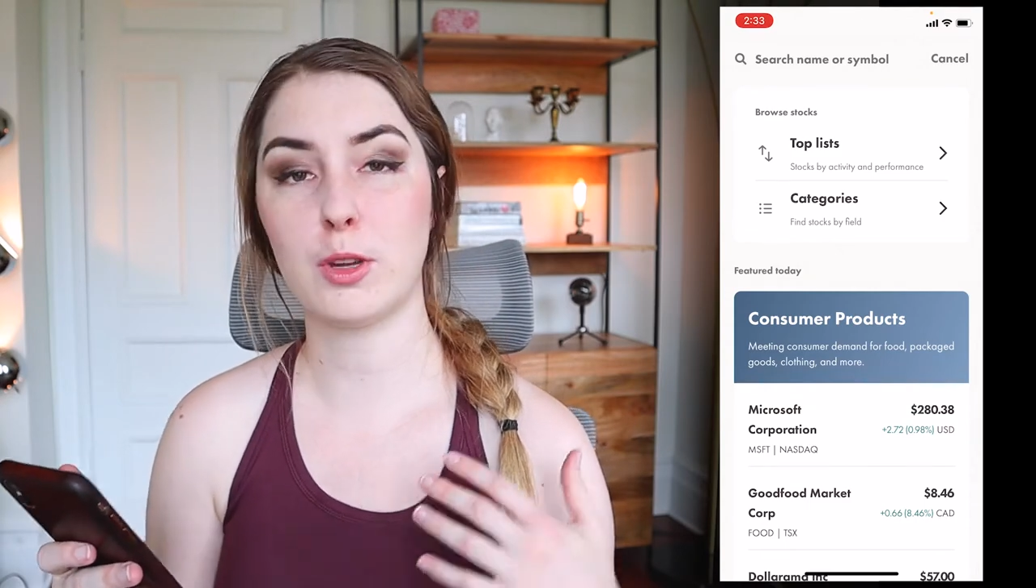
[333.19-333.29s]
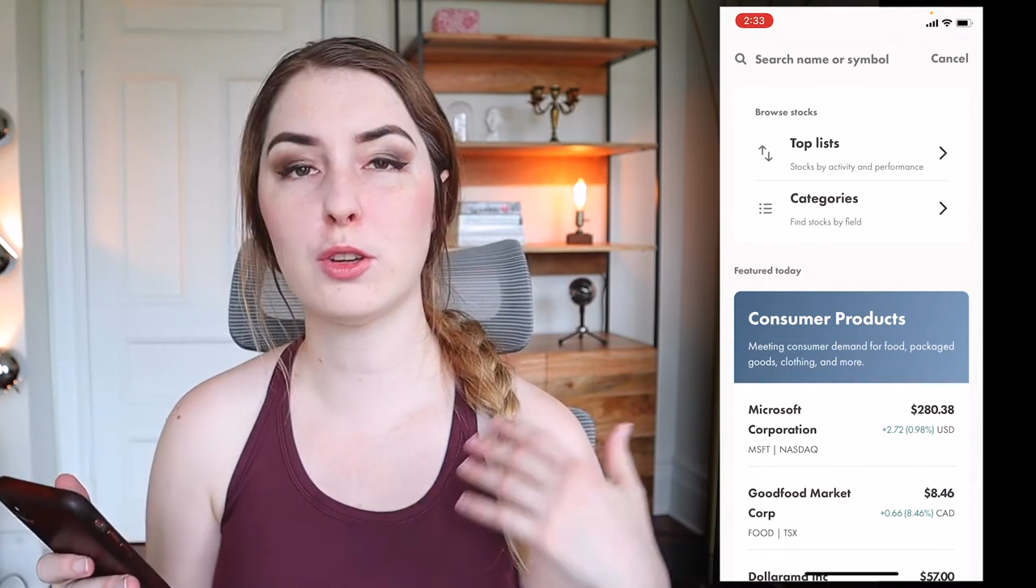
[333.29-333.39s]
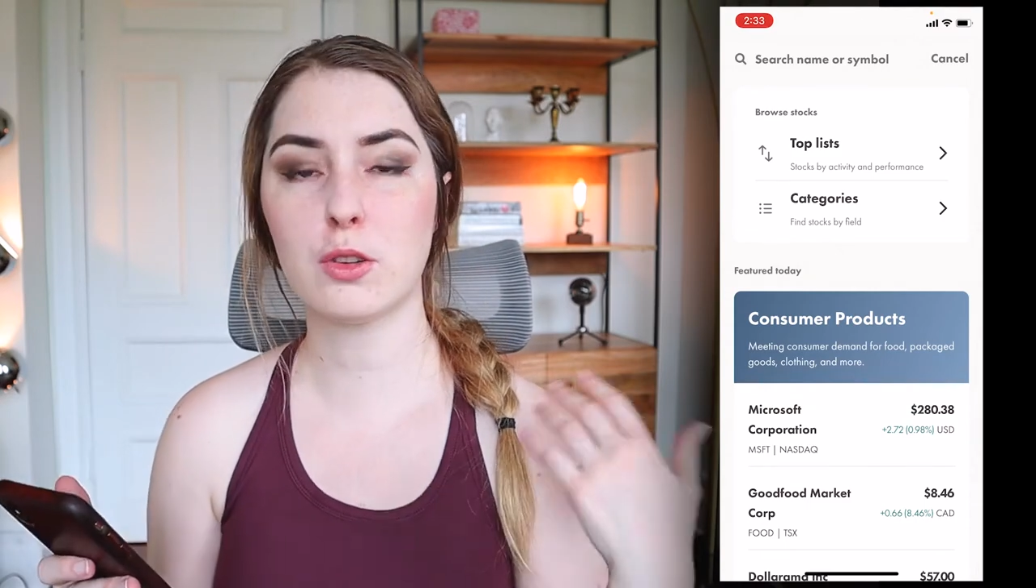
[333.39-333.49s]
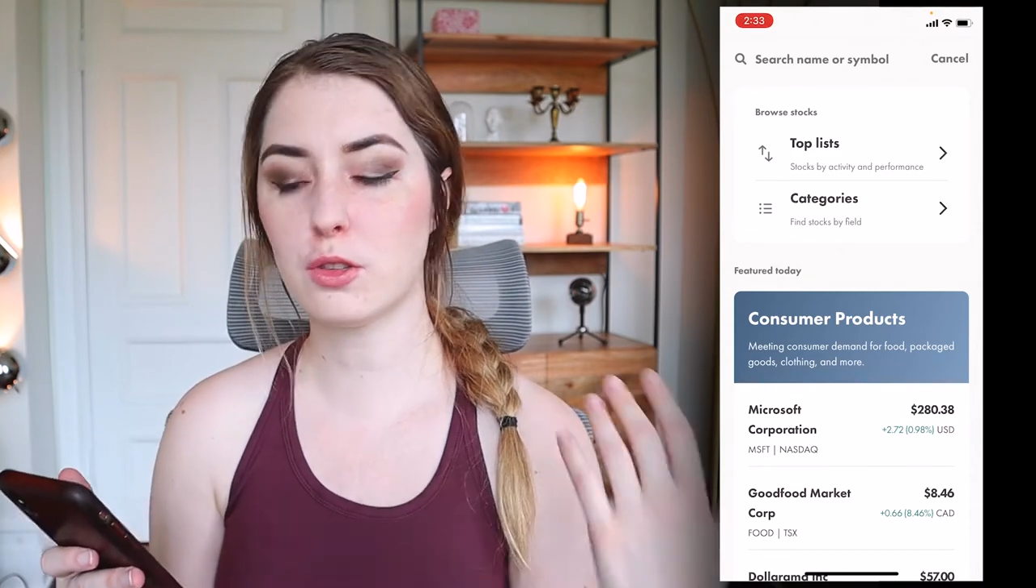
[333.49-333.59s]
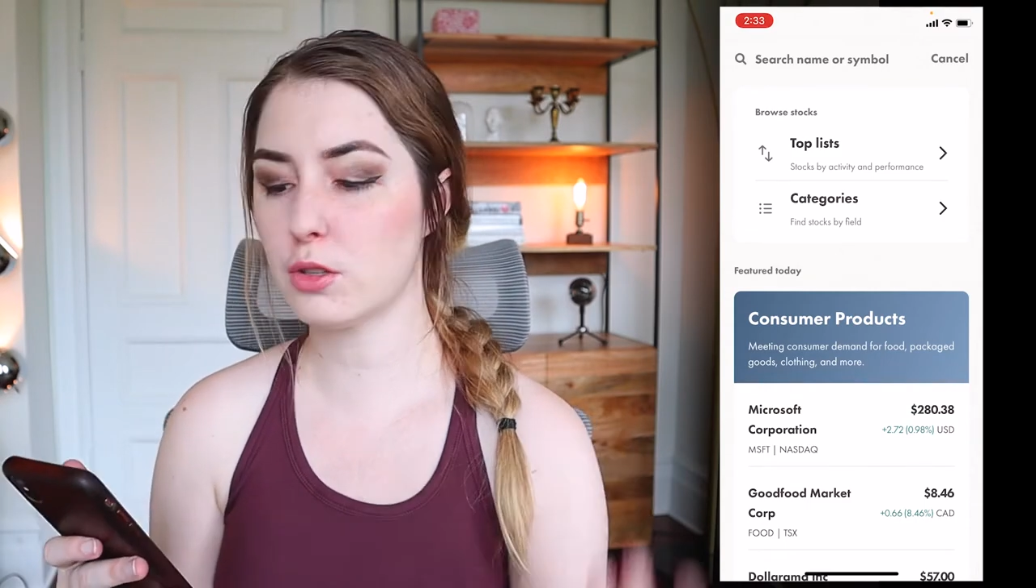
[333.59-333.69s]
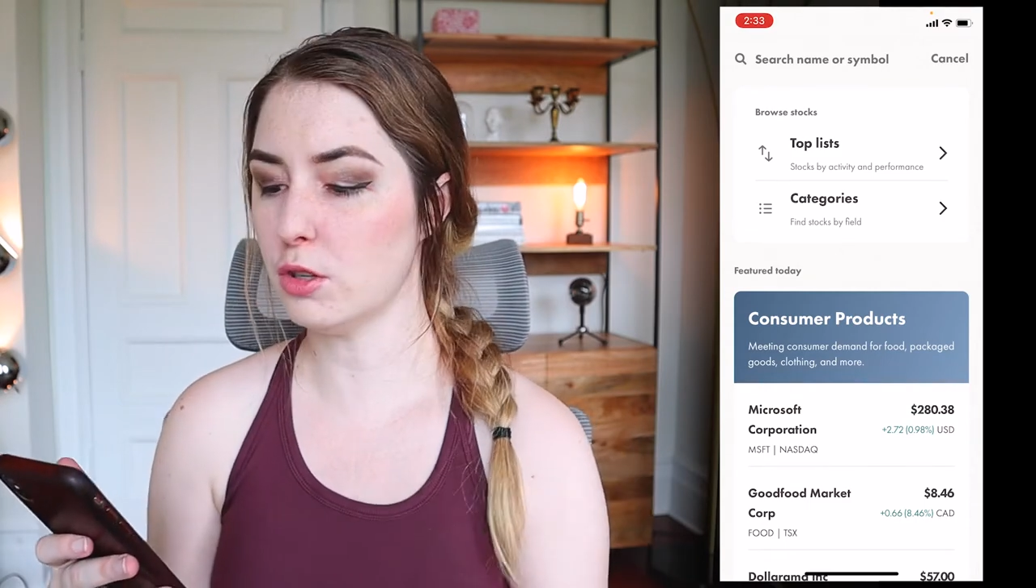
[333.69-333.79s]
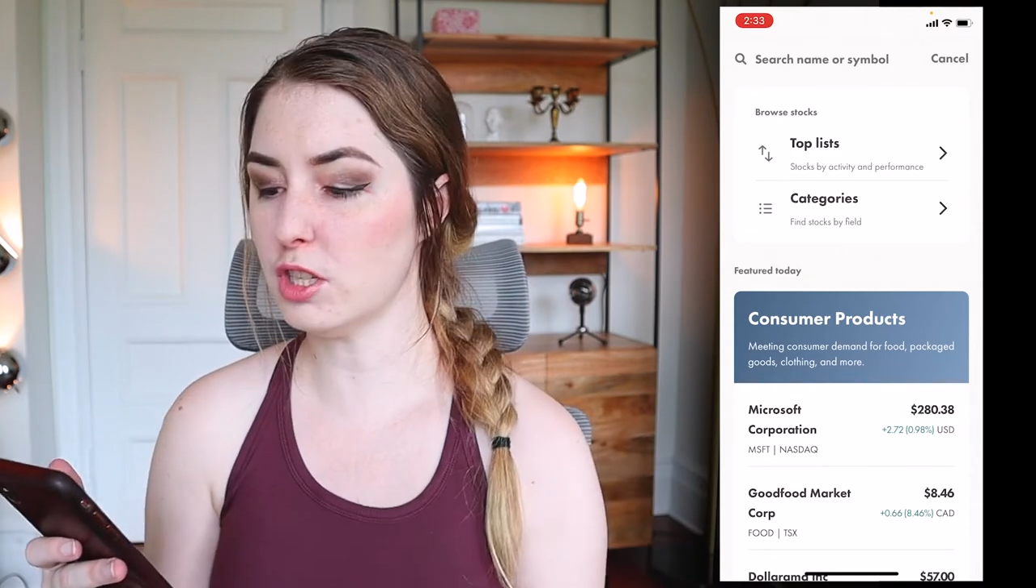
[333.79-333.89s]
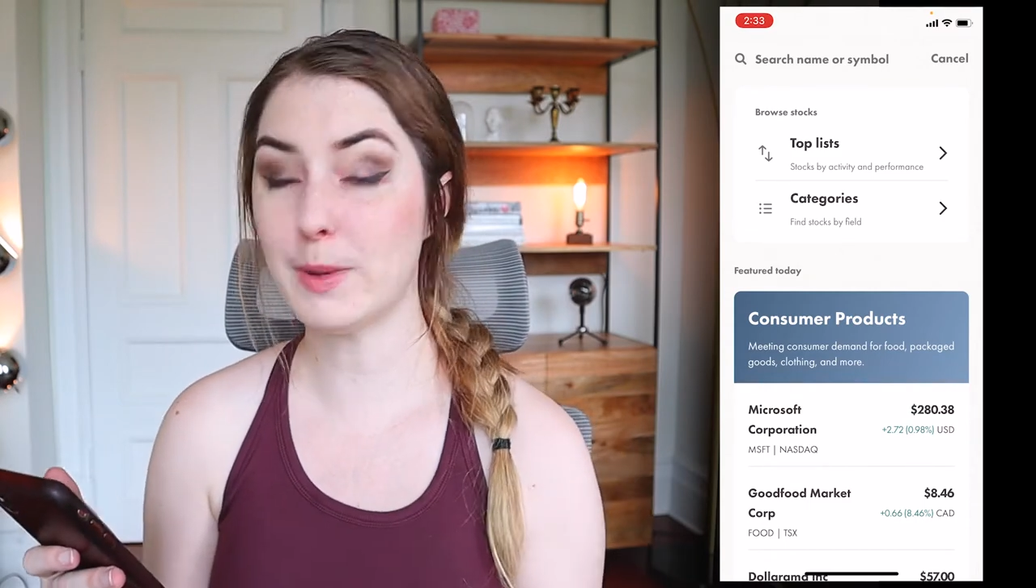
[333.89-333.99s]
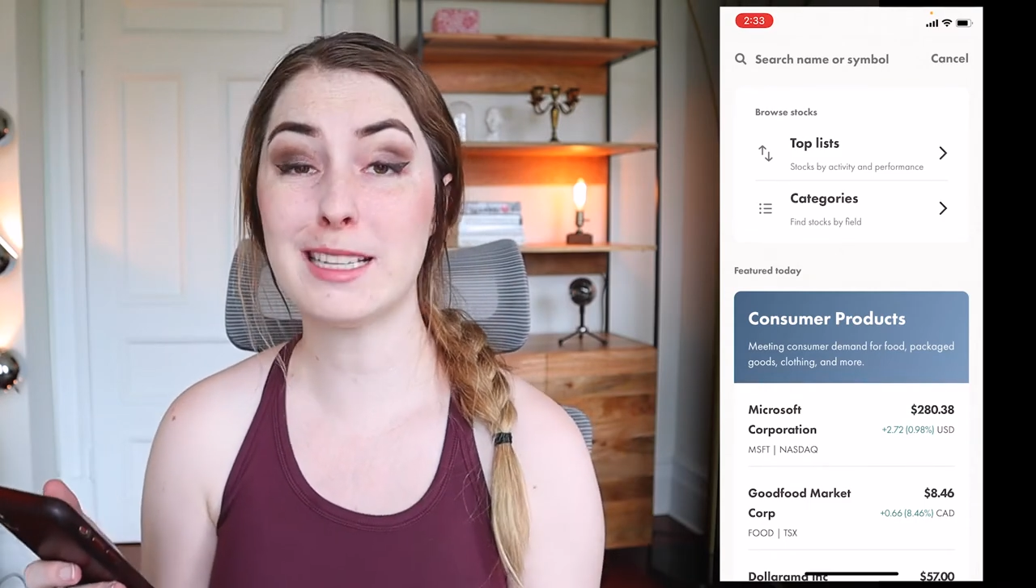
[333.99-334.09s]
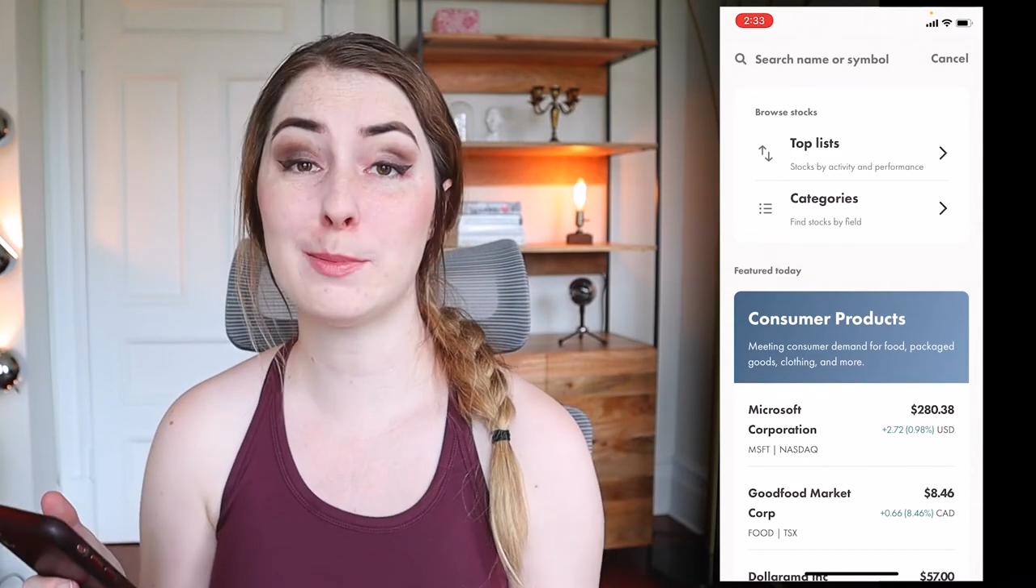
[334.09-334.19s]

And you can search by